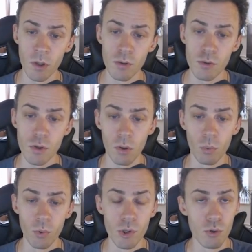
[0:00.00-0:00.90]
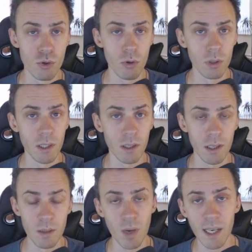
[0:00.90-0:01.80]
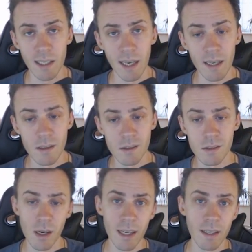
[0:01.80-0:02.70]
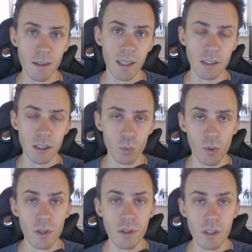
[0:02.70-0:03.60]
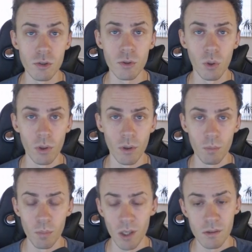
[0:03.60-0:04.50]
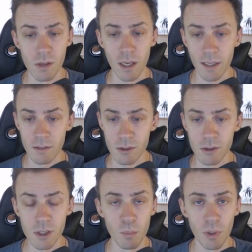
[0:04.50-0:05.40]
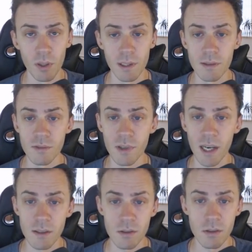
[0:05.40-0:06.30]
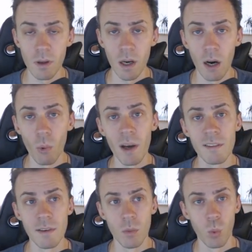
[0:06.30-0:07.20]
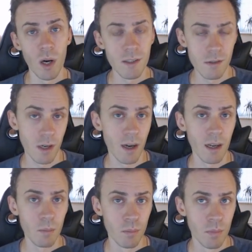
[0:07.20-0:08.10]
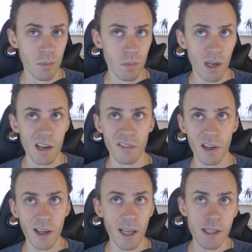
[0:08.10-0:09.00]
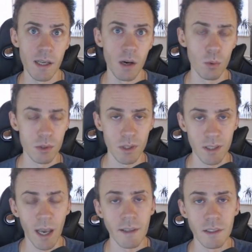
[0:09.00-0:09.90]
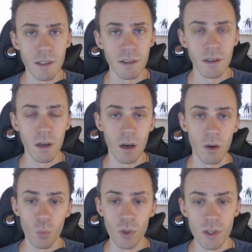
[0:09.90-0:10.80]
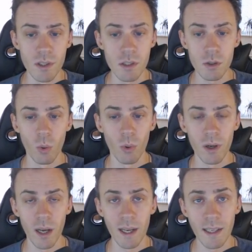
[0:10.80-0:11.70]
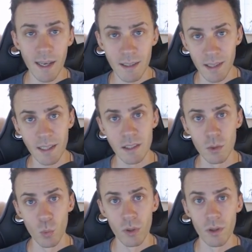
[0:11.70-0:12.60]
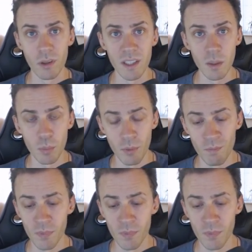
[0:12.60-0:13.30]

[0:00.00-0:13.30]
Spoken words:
So usually in my case, I connected with the Discord because like it's simple, it's fast. However, one time I forgot that I was connecting with the Discord and I connected with the Leap.